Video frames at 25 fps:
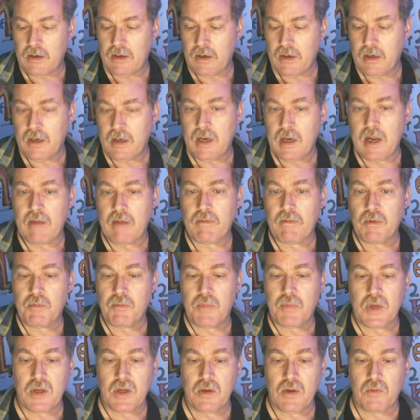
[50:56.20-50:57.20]
never
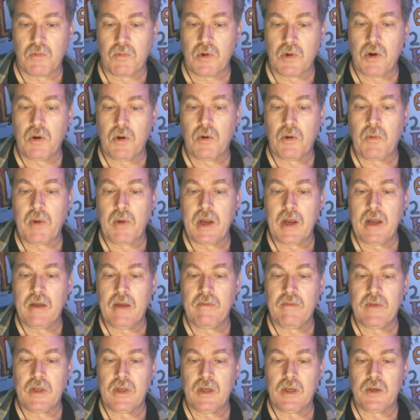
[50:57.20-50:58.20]
be a rogue
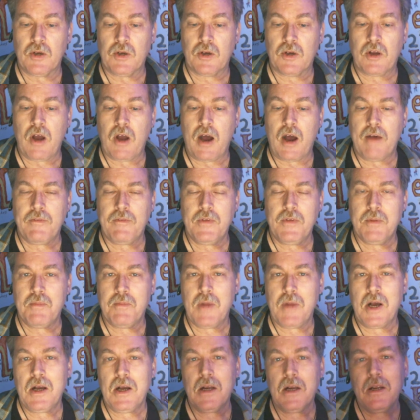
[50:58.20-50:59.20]
wave in your coffee
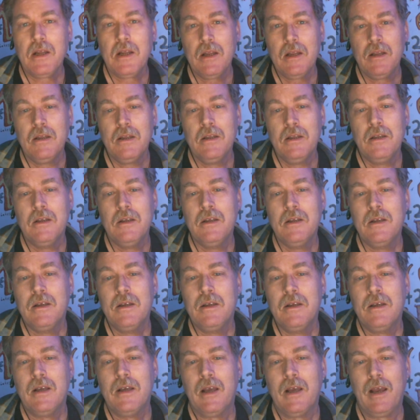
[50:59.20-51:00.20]
mug.
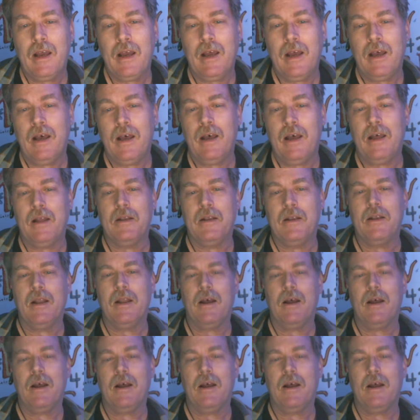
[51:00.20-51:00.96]
And